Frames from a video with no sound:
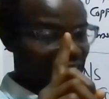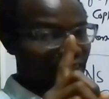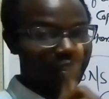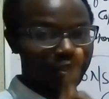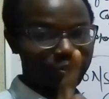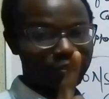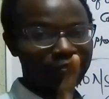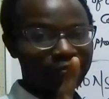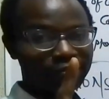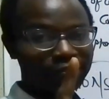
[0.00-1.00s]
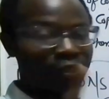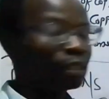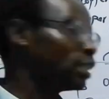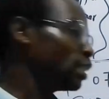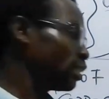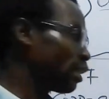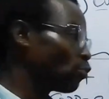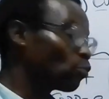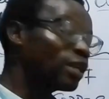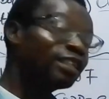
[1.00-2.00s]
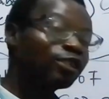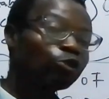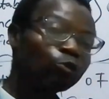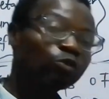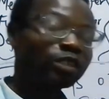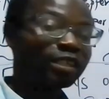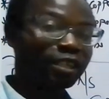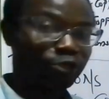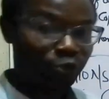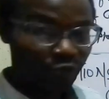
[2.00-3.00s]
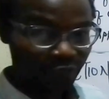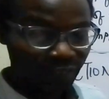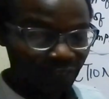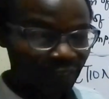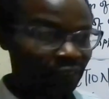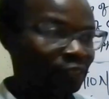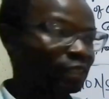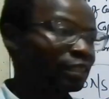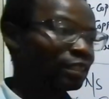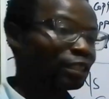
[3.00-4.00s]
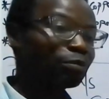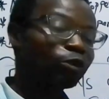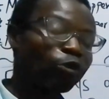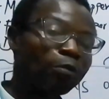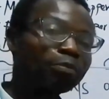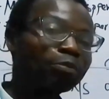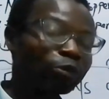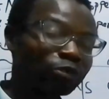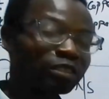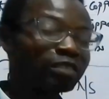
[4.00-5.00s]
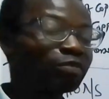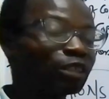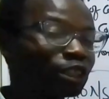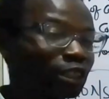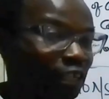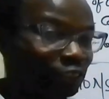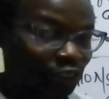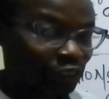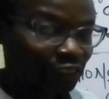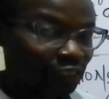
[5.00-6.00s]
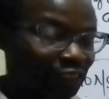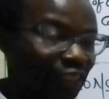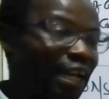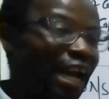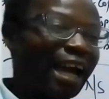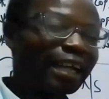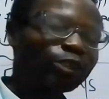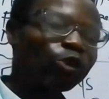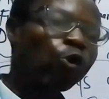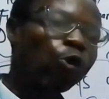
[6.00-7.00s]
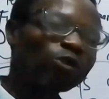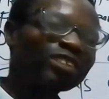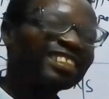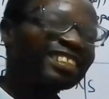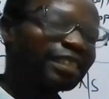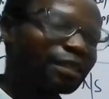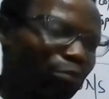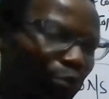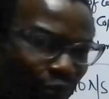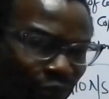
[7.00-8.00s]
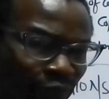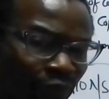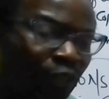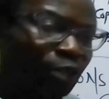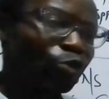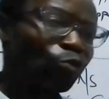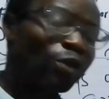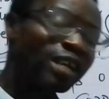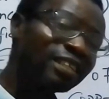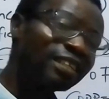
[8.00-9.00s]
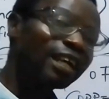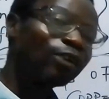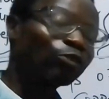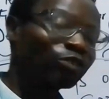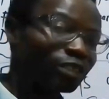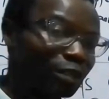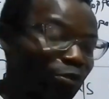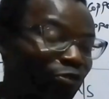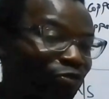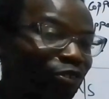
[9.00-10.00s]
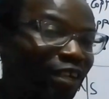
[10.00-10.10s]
an electron. Now, when they lose electron, they become positively charged and unstable. When they are unstable, free